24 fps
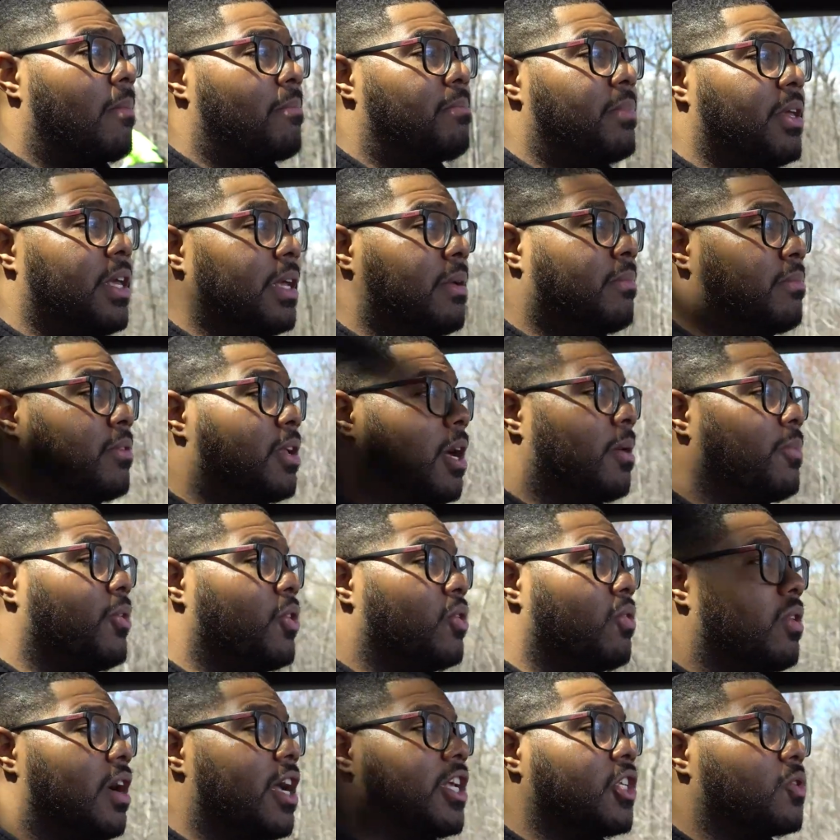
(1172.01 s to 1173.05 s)

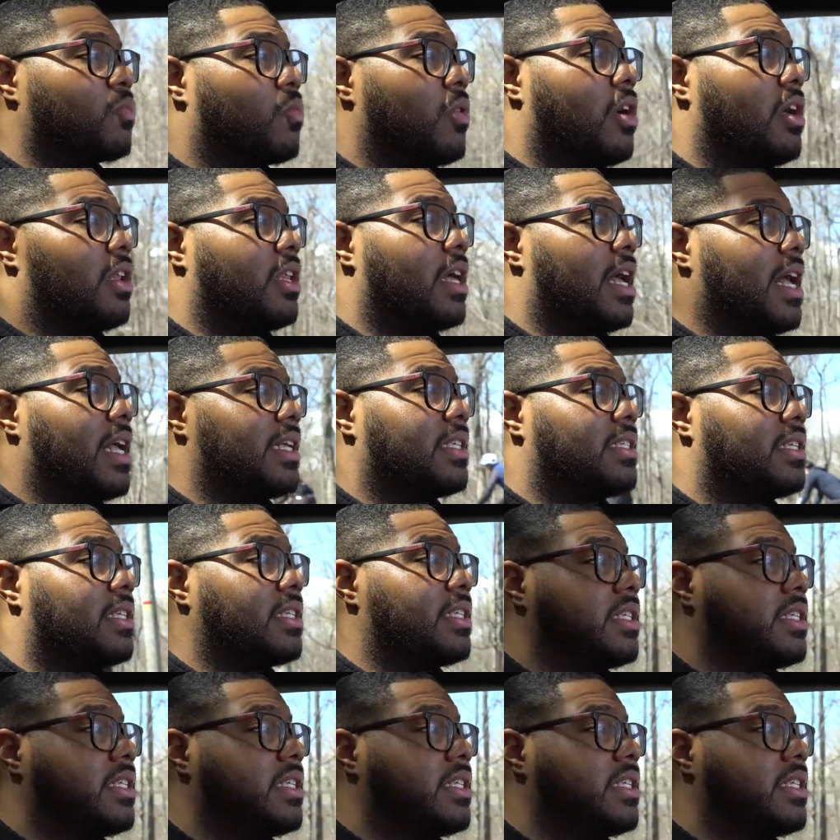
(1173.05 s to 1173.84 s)
BMW, as well as the